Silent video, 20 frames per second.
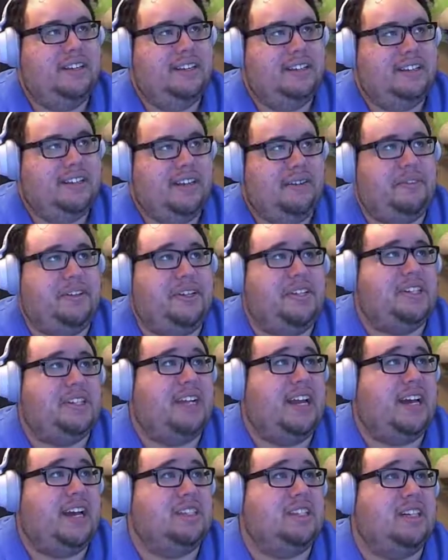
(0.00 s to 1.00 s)
definition
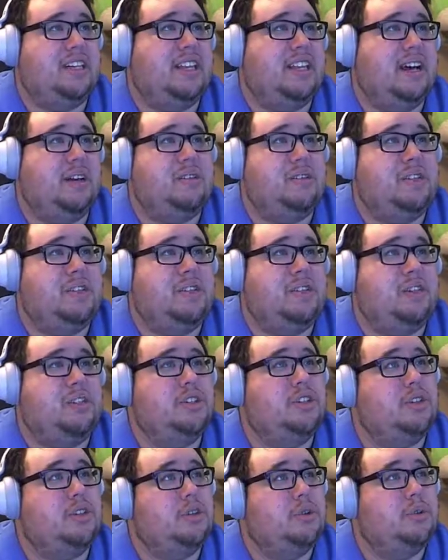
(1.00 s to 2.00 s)
actually allows us to
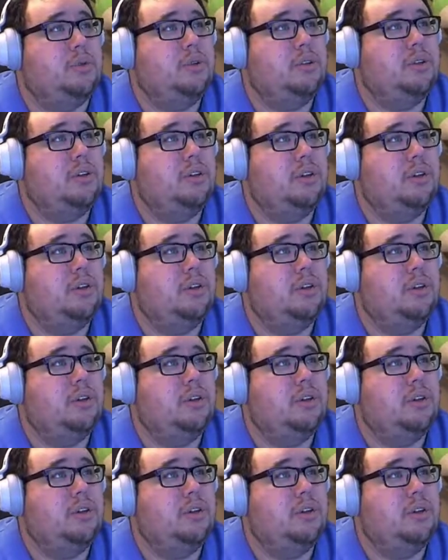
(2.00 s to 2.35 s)
do